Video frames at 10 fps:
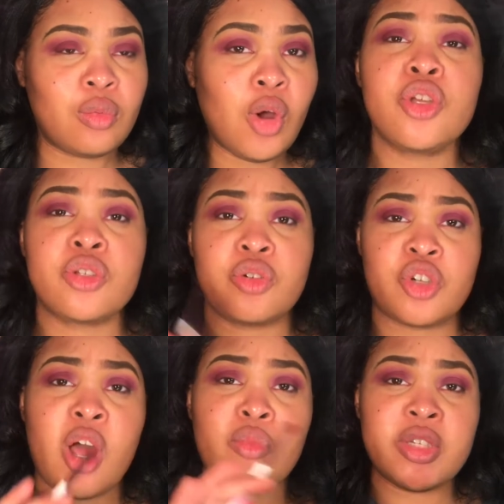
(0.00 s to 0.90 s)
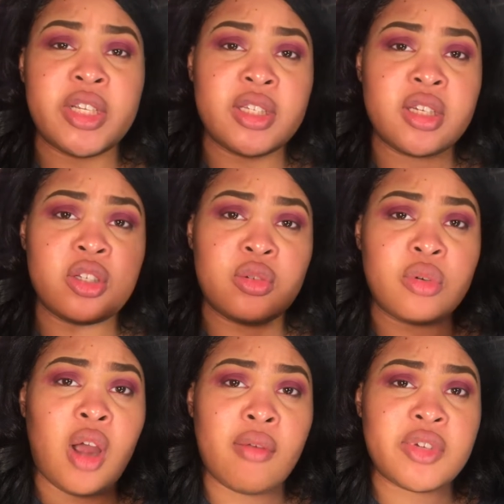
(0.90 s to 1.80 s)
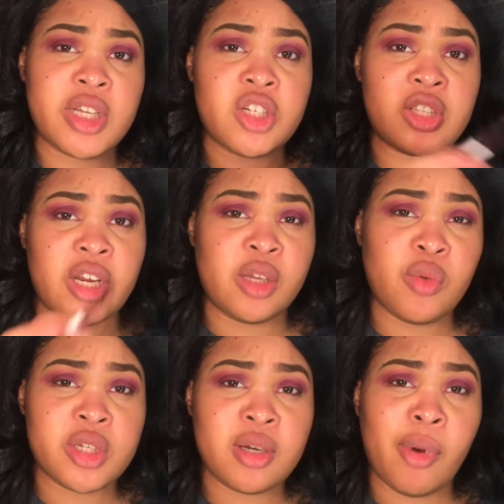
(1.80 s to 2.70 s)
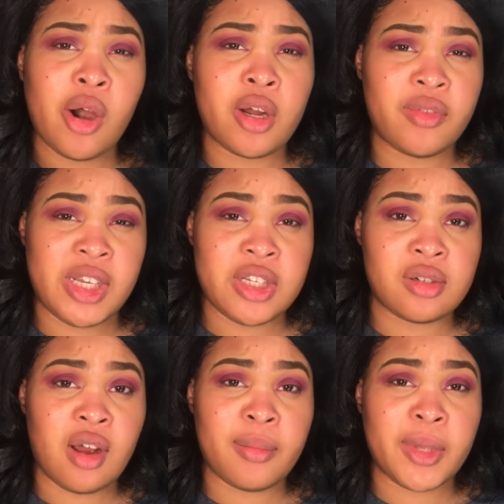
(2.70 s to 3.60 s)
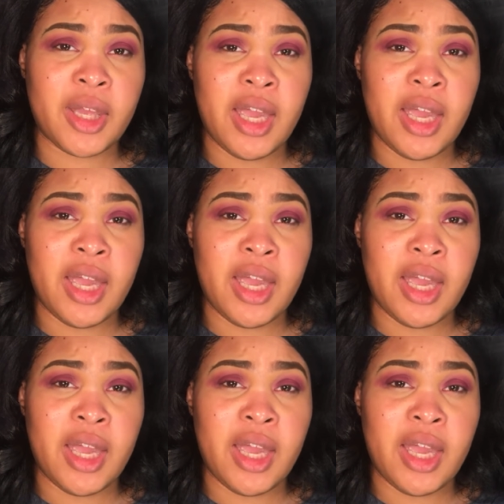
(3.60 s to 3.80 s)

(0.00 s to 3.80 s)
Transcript: well, so Sean was listening to a conversation that he wasn't a part of and eavesdropping,